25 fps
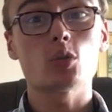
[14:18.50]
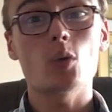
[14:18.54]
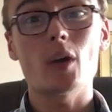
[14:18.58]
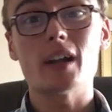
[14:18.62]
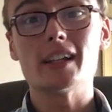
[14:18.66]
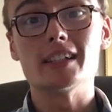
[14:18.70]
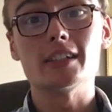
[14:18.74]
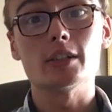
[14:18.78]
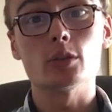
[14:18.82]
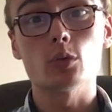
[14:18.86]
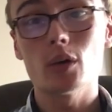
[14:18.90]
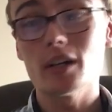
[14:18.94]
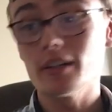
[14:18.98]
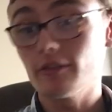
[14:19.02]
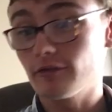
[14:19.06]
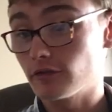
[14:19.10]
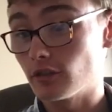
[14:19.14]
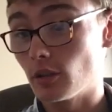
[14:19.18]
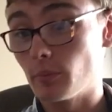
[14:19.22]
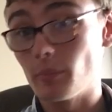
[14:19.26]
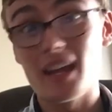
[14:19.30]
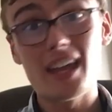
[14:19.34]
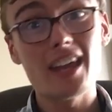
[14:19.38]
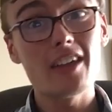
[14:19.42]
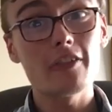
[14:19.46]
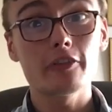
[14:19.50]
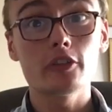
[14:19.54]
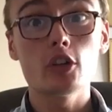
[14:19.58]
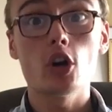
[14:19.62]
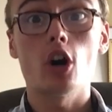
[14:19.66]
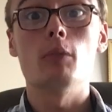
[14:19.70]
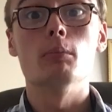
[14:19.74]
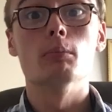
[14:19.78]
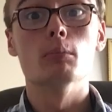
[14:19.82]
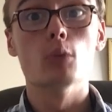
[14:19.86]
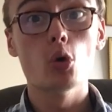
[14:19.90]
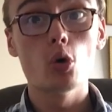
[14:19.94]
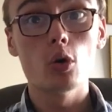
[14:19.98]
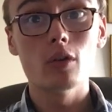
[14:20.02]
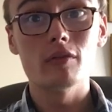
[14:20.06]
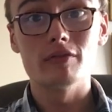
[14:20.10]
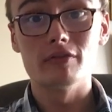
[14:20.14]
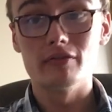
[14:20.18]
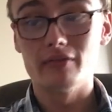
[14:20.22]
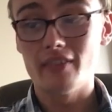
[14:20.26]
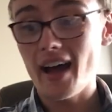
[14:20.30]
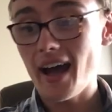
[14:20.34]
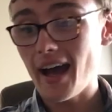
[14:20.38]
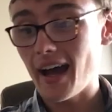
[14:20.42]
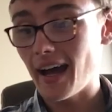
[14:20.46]
20 quid for them, if not more
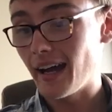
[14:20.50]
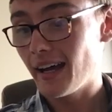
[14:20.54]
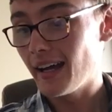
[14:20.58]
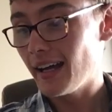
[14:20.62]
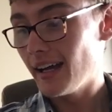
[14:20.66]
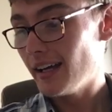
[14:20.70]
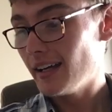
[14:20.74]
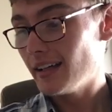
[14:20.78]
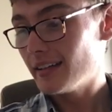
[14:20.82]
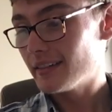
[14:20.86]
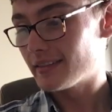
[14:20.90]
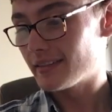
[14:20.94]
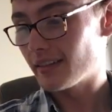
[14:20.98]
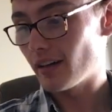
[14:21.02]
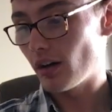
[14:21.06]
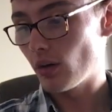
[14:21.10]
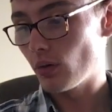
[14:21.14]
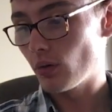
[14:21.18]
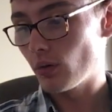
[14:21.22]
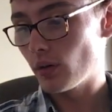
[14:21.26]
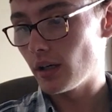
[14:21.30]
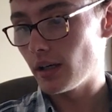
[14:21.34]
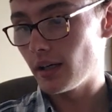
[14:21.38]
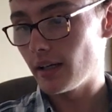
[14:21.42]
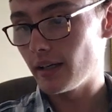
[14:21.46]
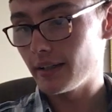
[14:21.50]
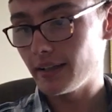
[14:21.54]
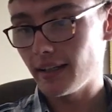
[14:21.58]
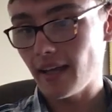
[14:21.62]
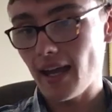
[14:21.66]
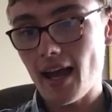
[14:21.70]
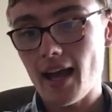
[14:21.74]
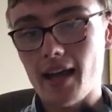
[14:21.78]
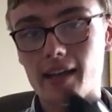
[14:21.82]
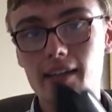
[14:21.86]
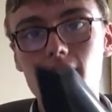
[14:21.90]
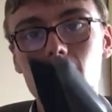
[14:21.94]
than that. So, uh, yeah,